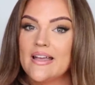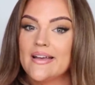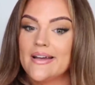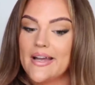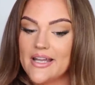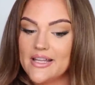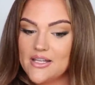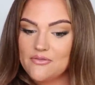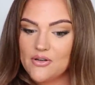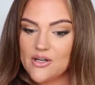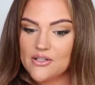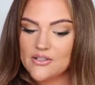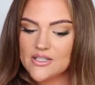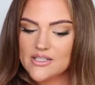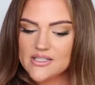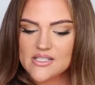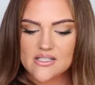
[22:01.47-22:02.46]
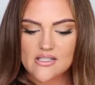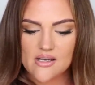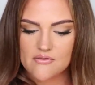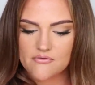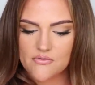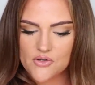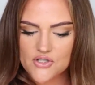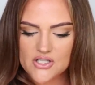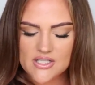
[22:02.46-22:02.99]
highly fragranced,
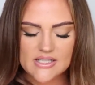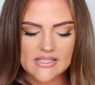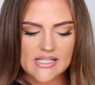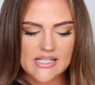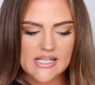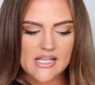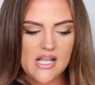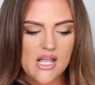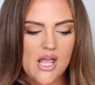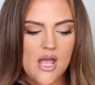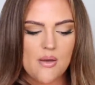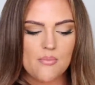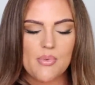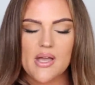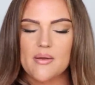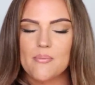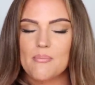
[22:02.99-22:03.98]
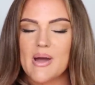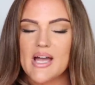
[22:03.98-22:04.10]
unfortunately, but